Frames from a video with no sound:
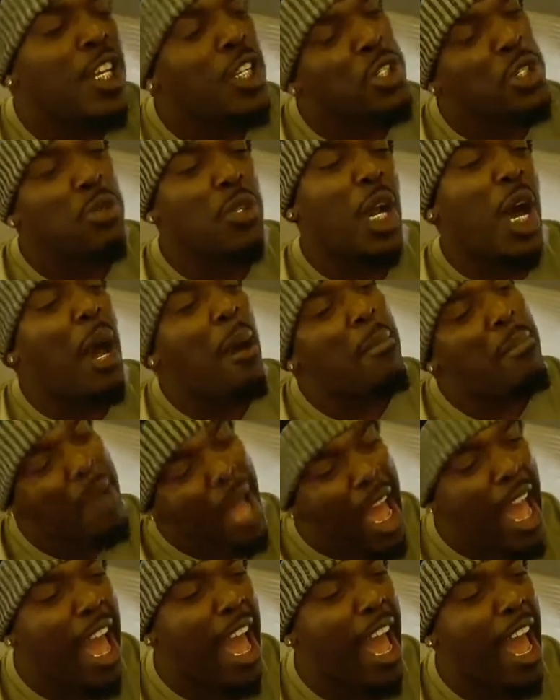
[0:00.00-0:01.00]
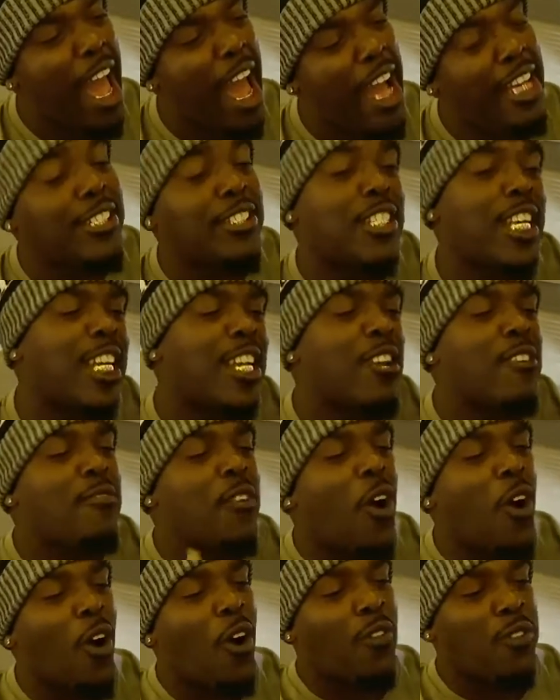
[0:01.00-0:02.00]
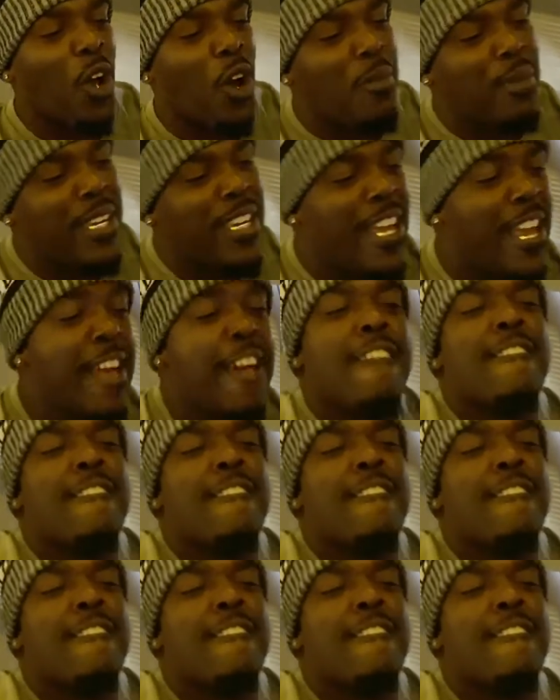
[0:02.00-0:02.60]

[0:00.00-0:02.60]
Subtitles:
To the max, get involved, homie.